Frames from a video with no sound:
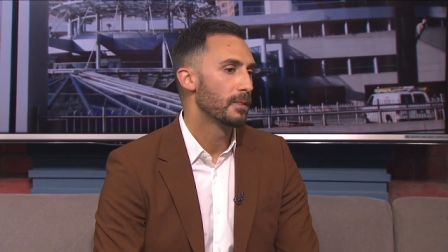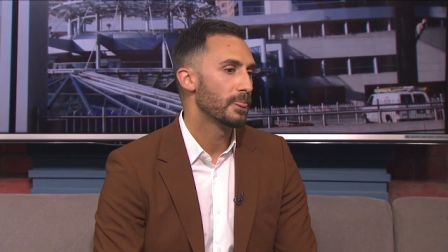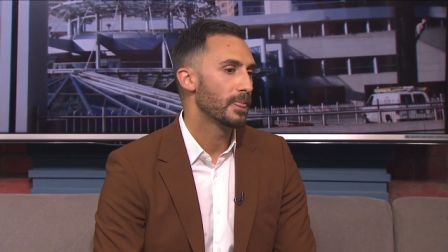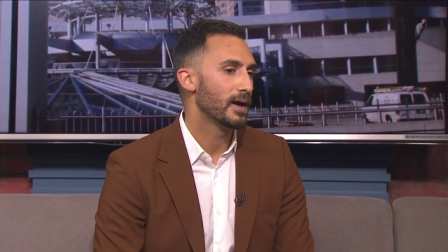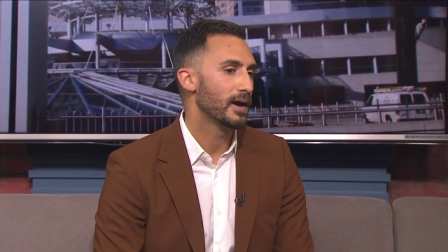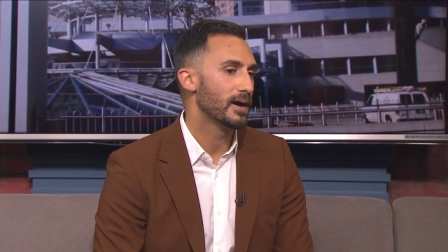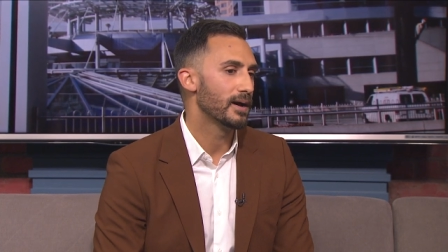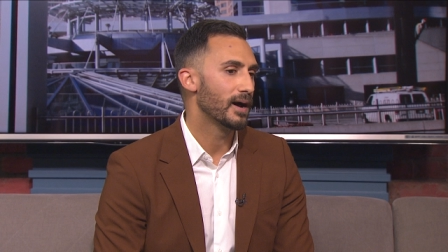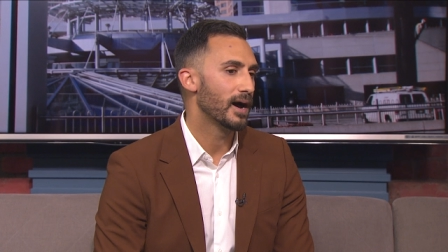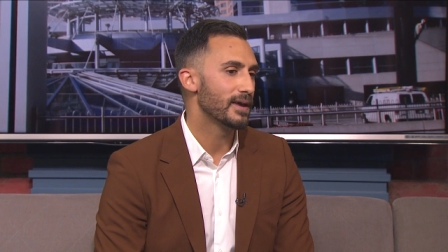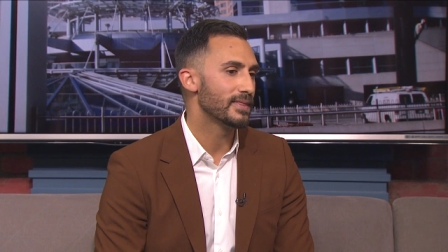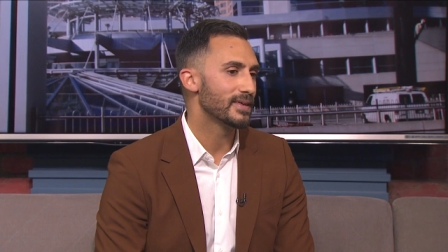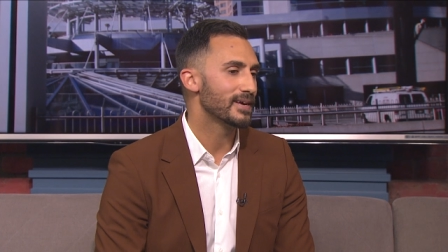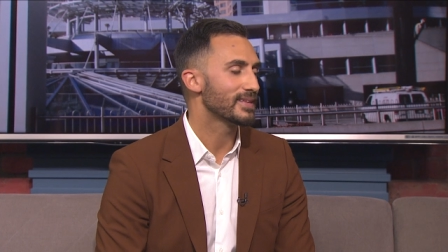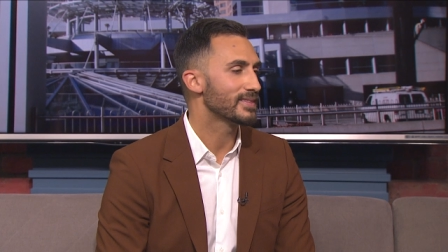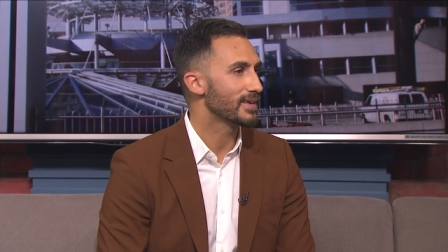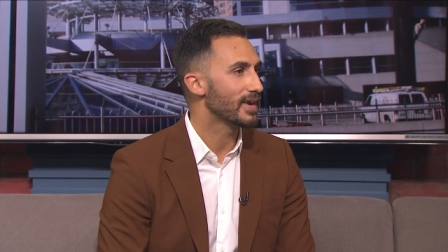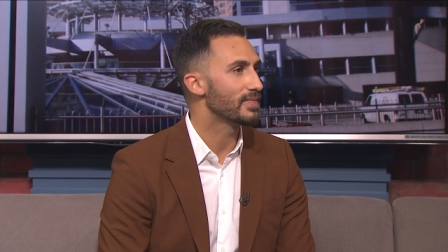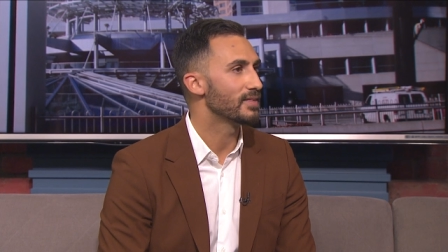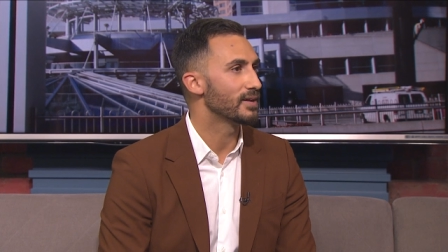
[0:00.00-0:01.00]
Uh, I think at
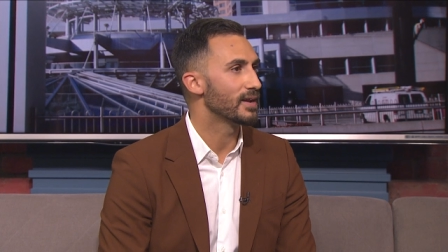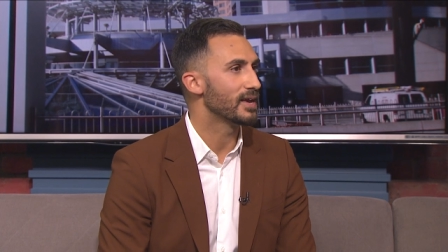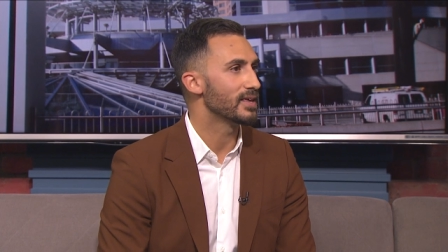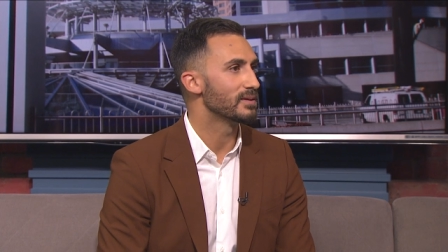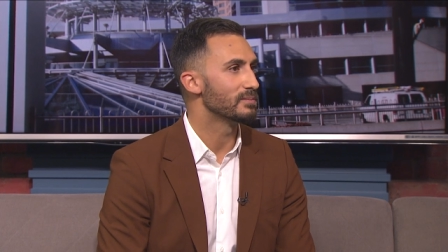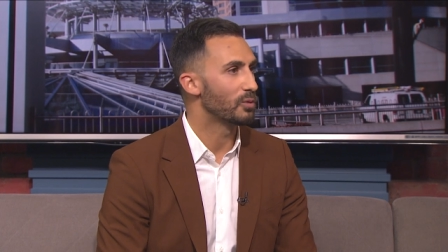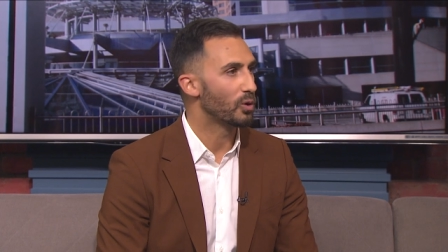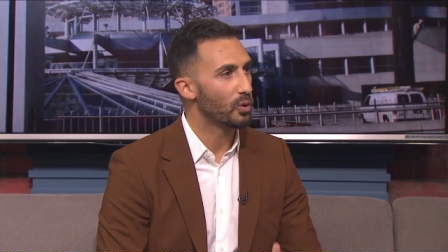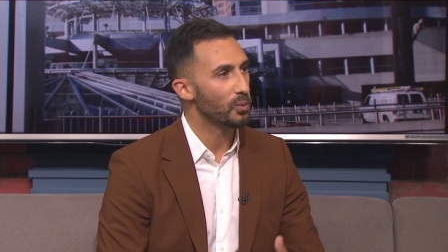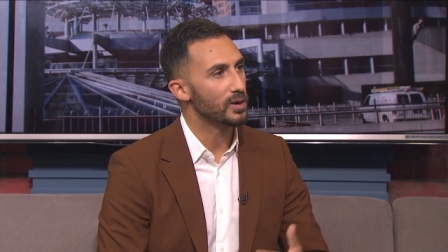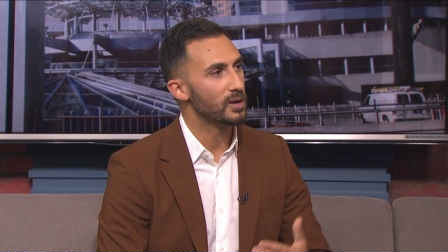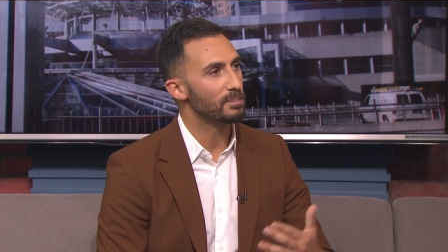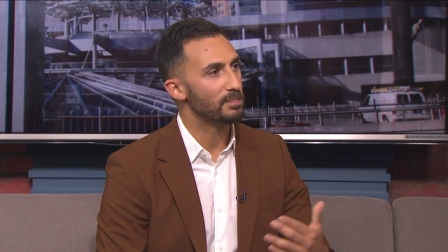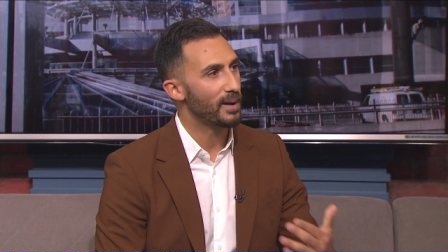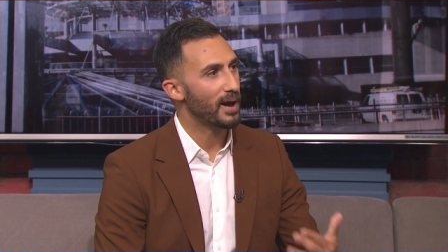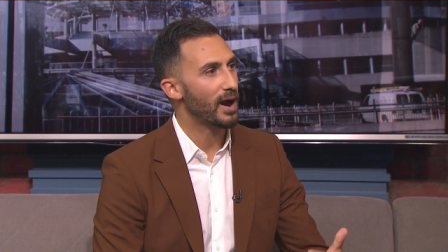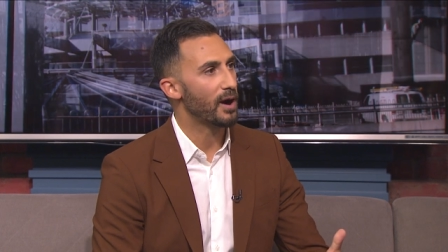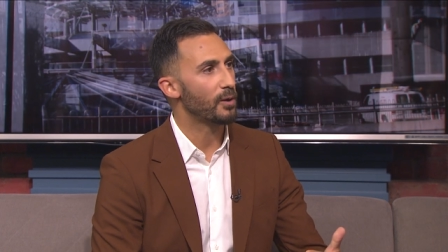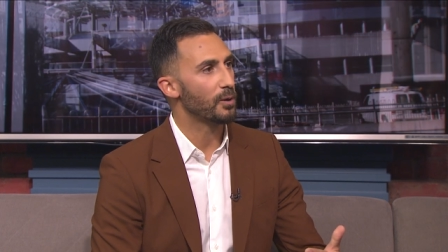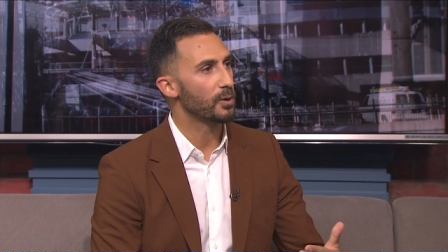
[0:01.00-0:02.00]
the end of the day, the more we
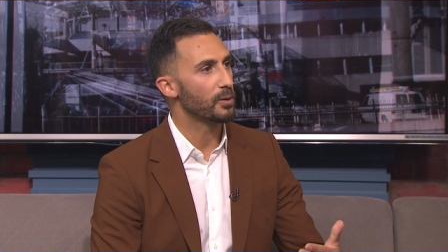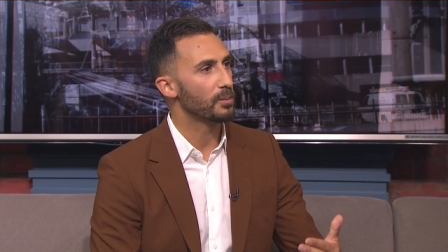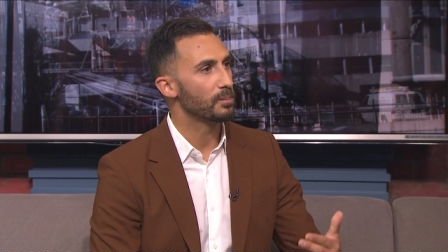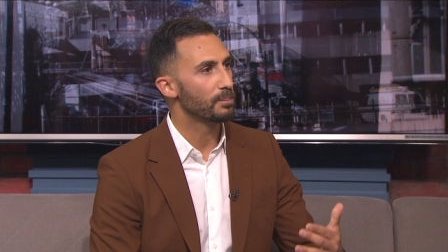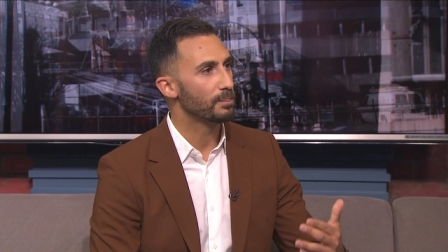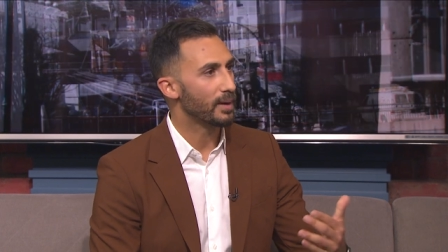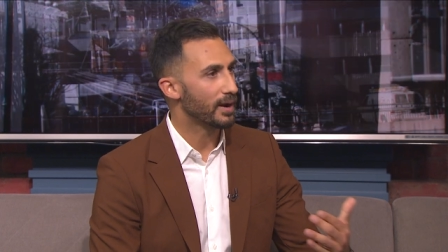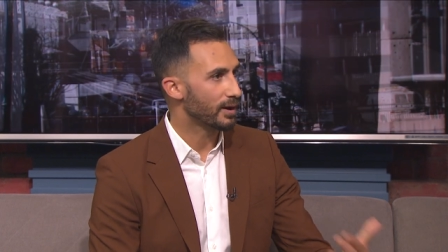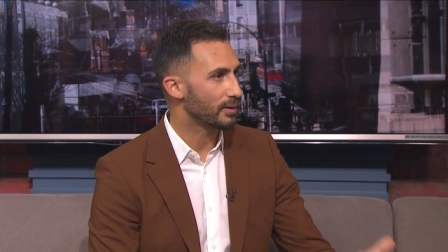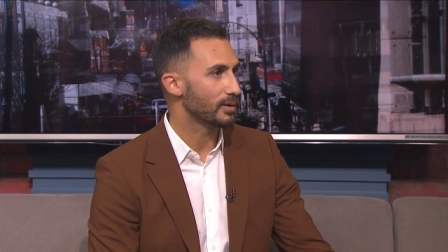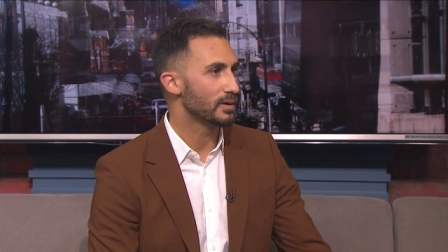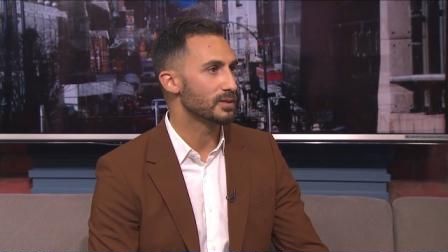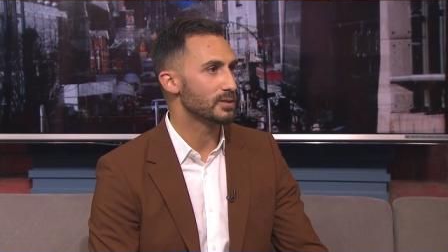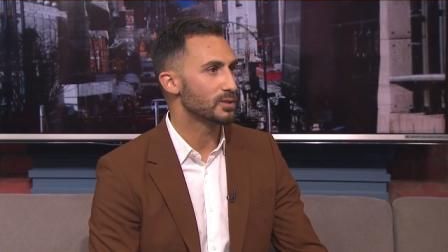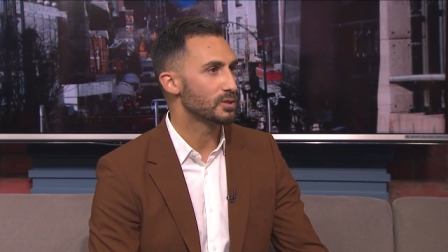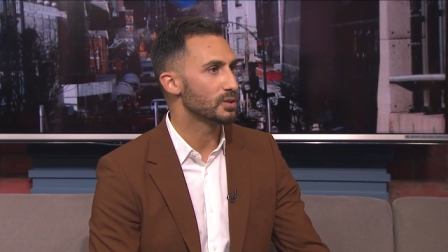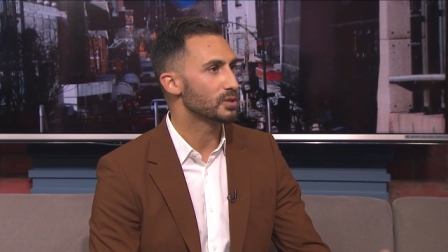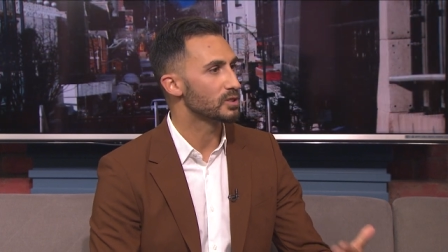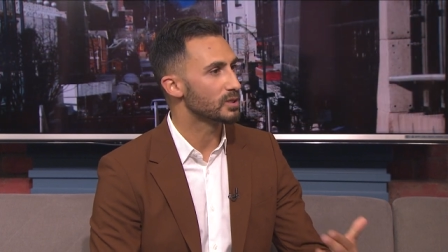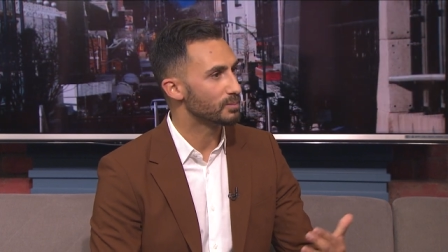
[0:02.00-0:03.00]
empower parents
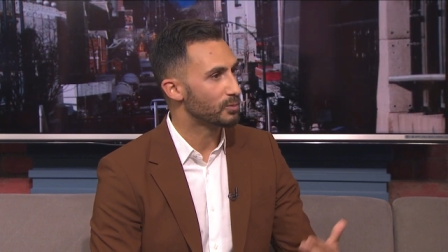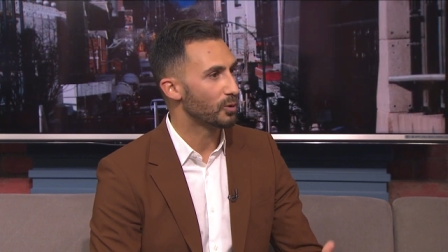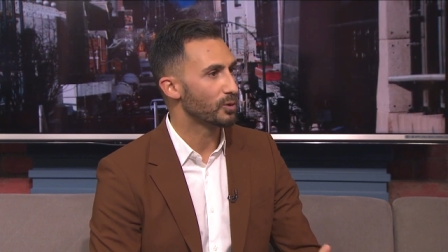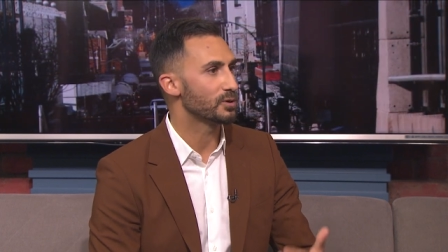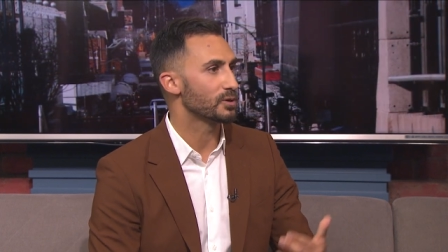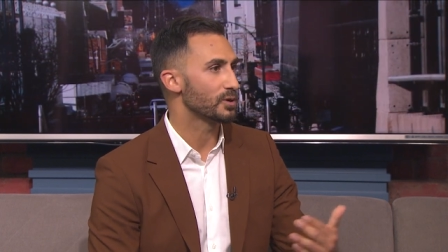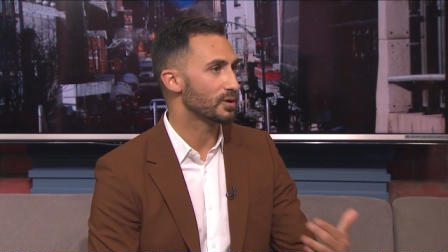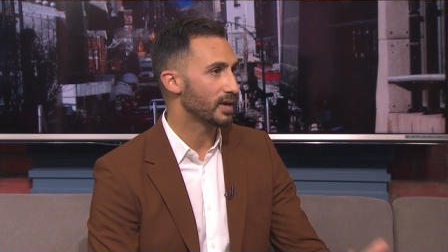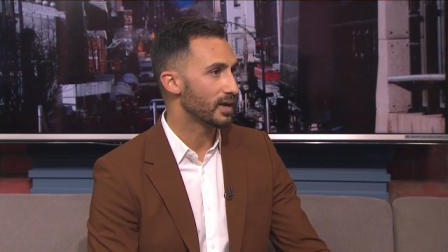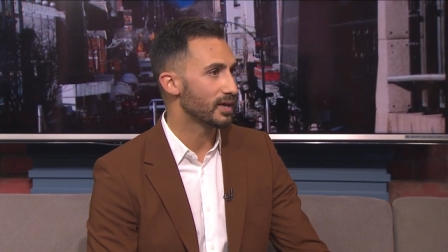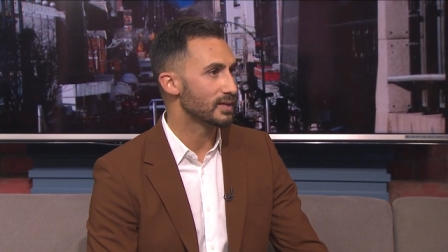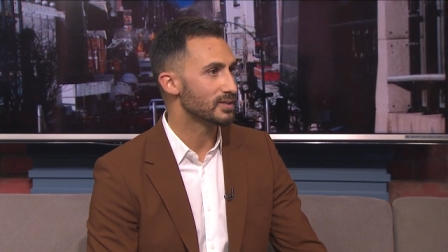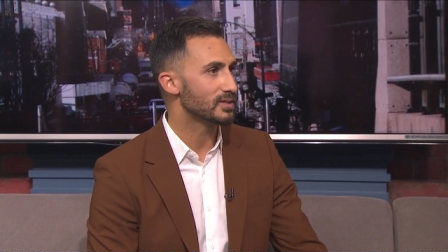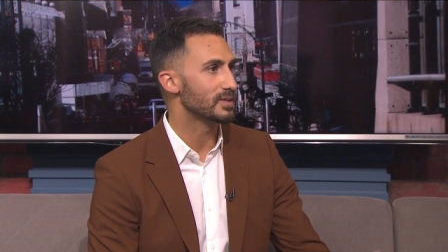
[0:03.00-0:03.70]
to support their kids,